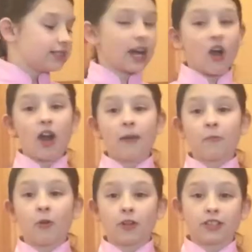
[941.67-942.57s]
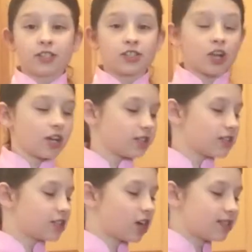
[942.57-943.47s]
now I'm going to start
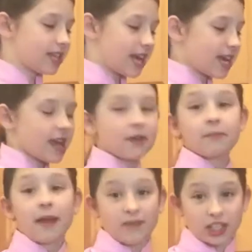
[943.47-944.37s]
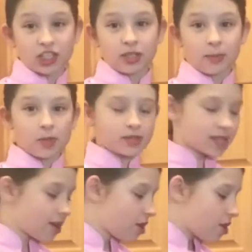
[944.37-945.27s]
sauteing my vegetables.
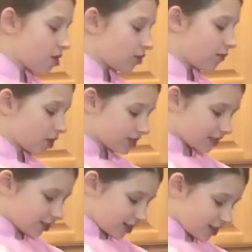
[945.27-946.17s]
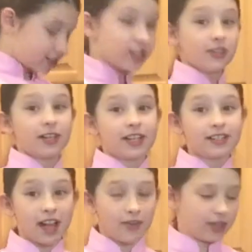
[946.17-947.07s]
The first thing you're going to do
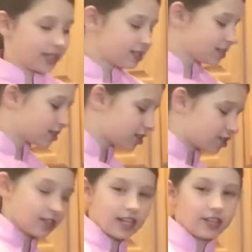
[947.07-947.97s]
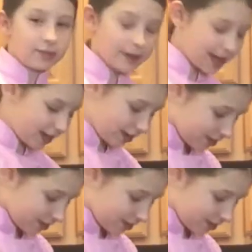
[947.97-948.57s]
is obvious, turn on your pan.